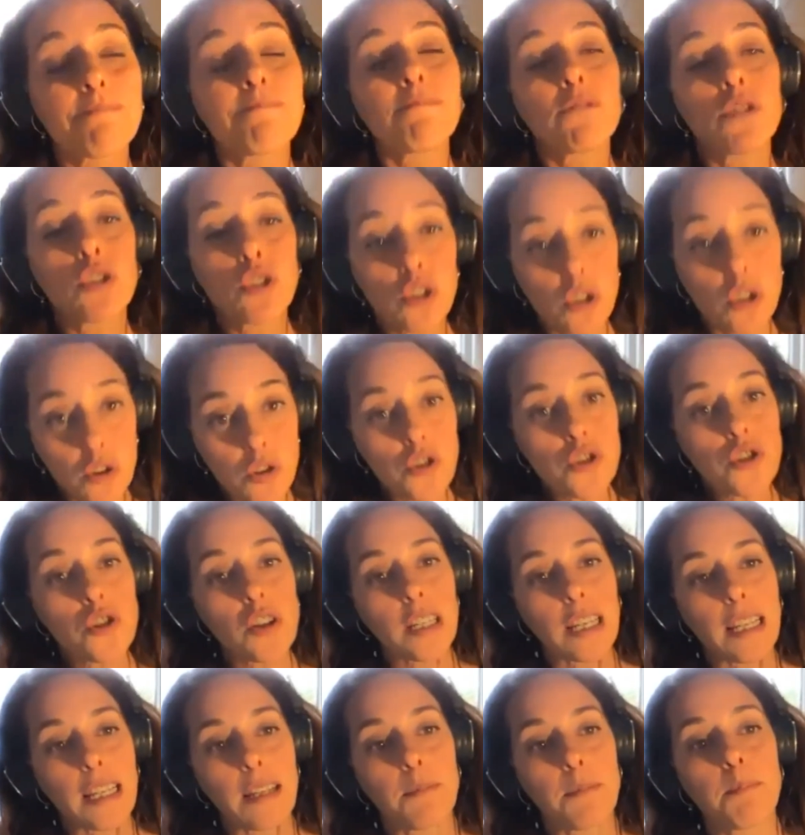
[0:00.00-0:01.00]

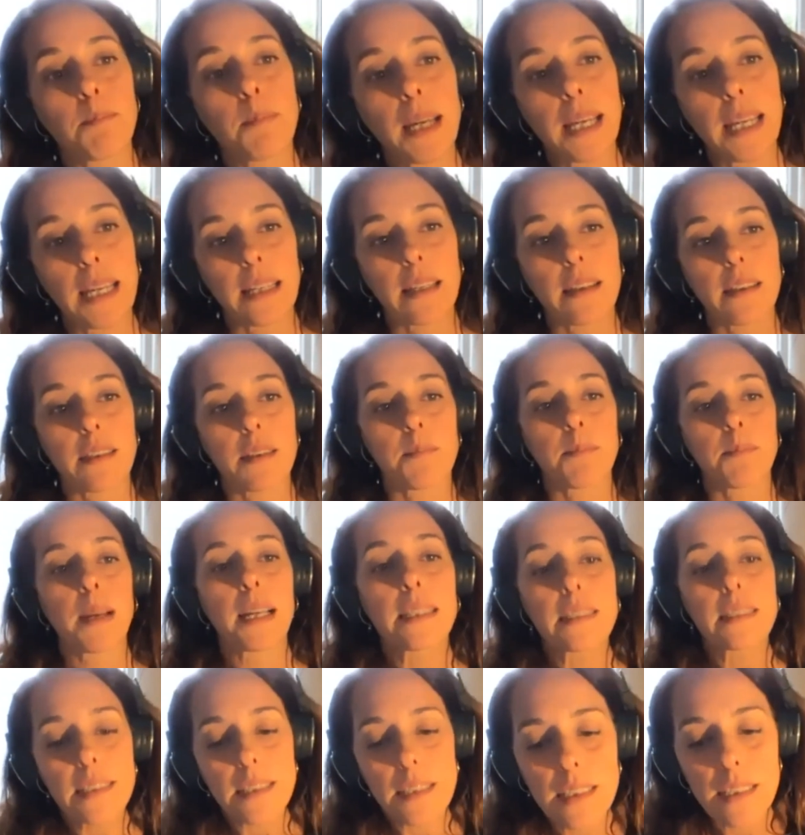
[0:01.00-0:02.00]
usually make the
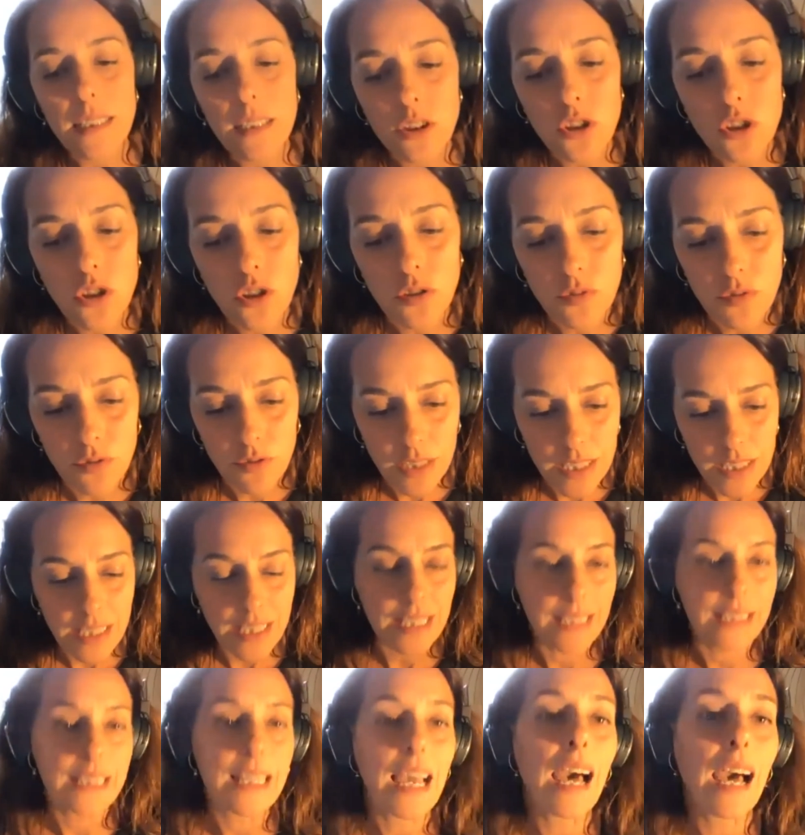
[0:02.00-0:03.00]
maintenance of
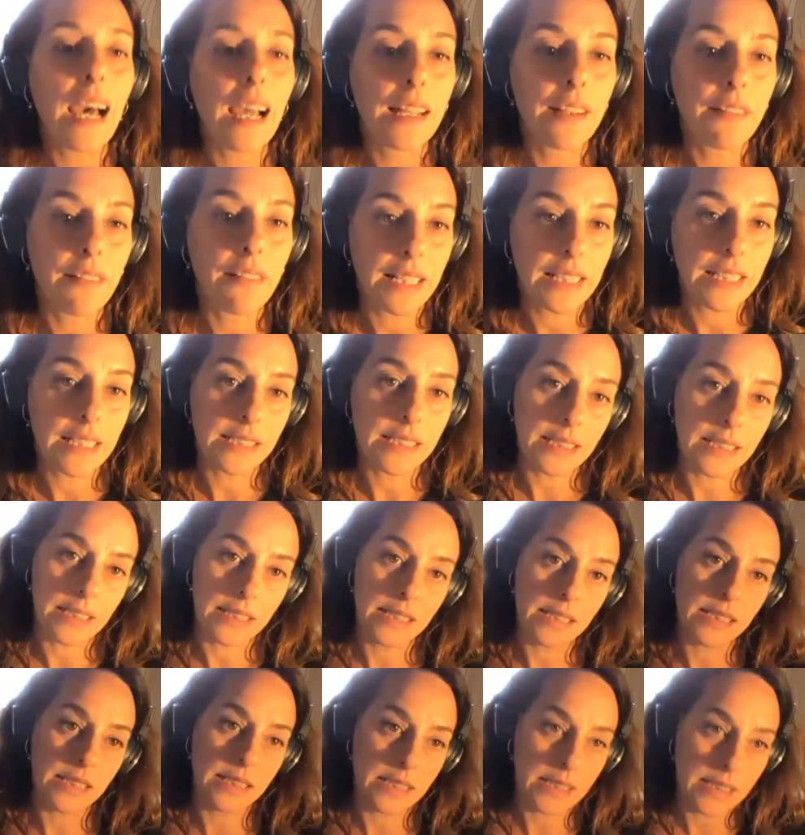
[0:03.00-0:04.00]
rigid hierarchies
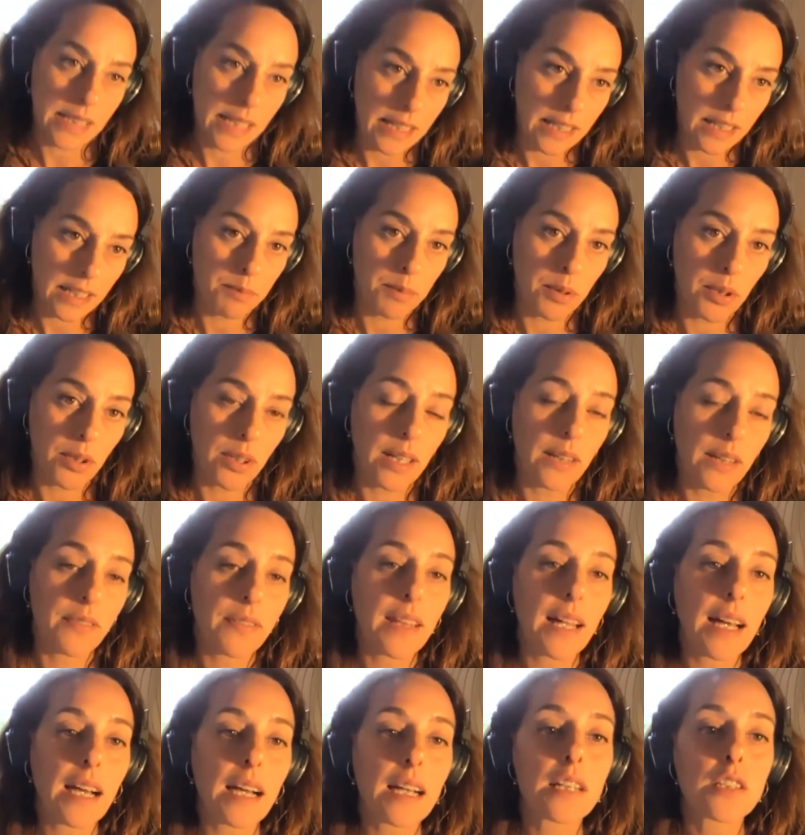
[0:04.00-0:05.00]
unsustainable, and
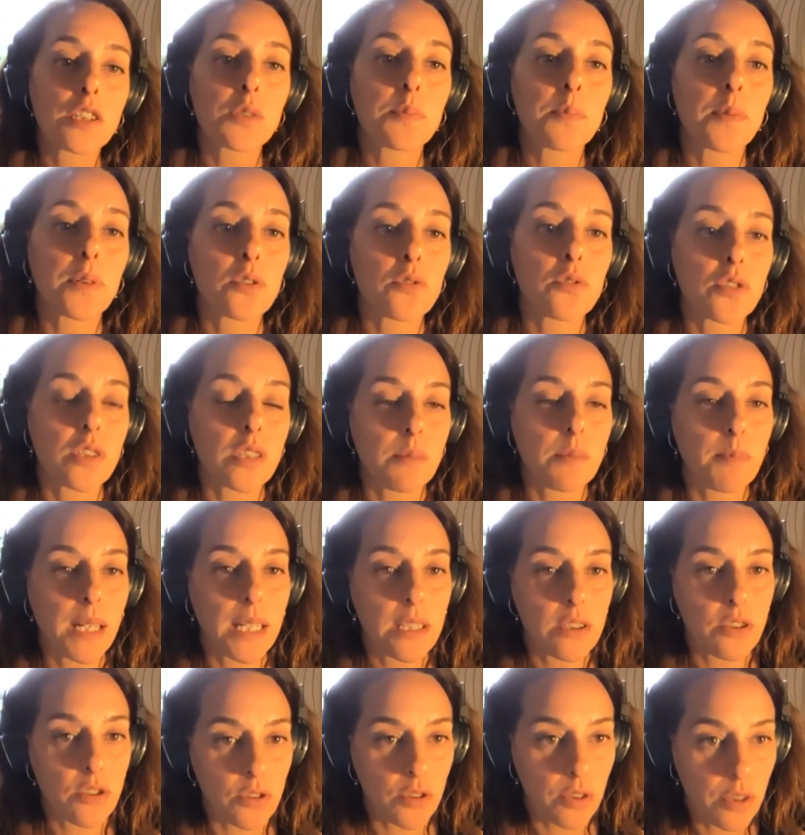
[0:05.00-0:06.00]
that has posed a
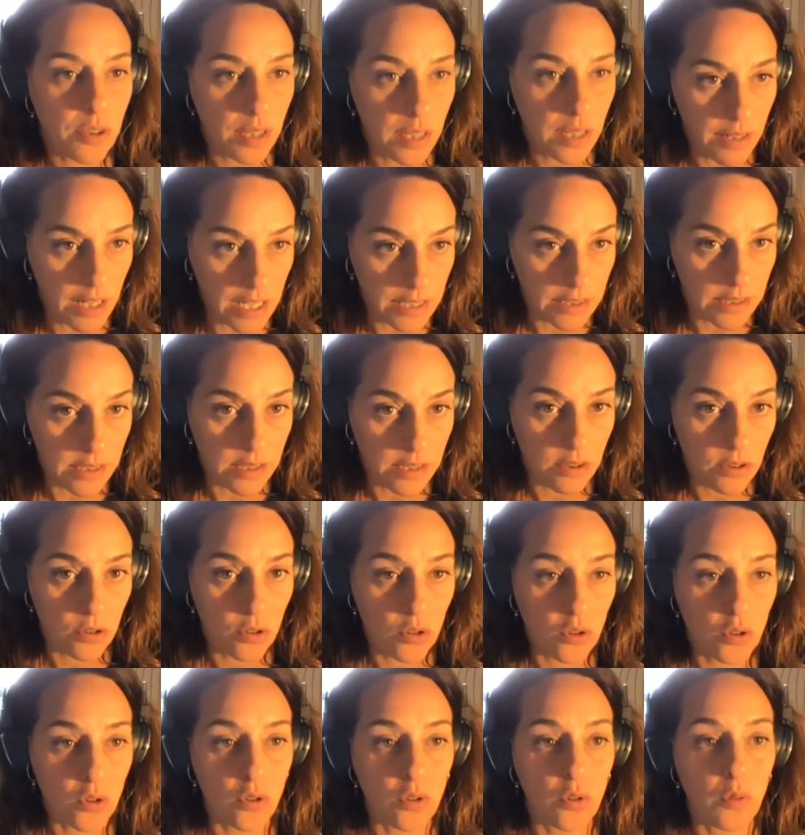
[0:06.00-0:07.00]
major threat
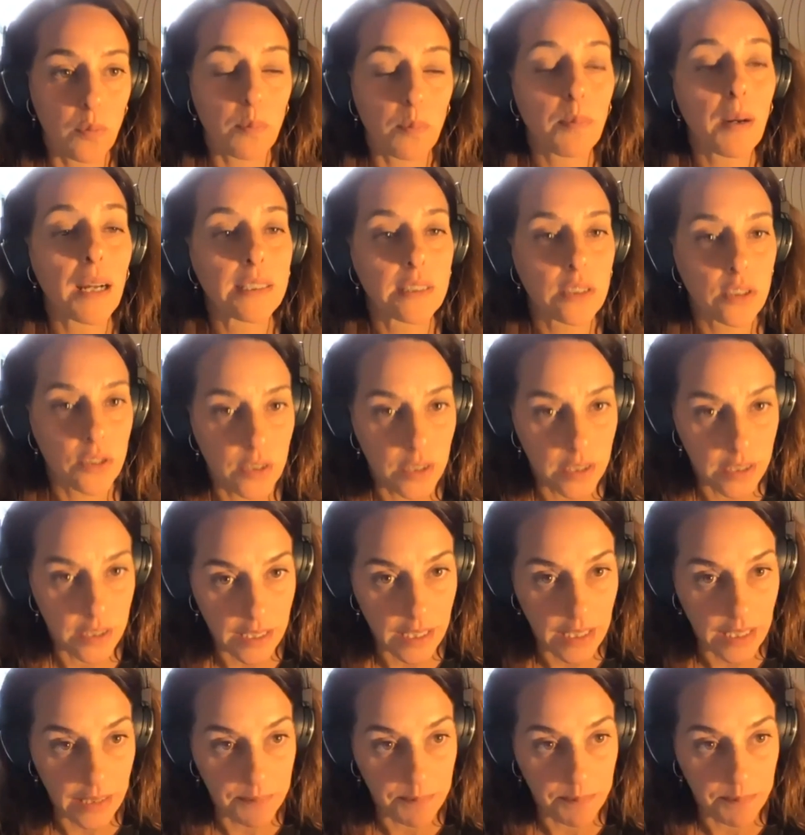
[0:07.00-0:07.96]
to patriarchy.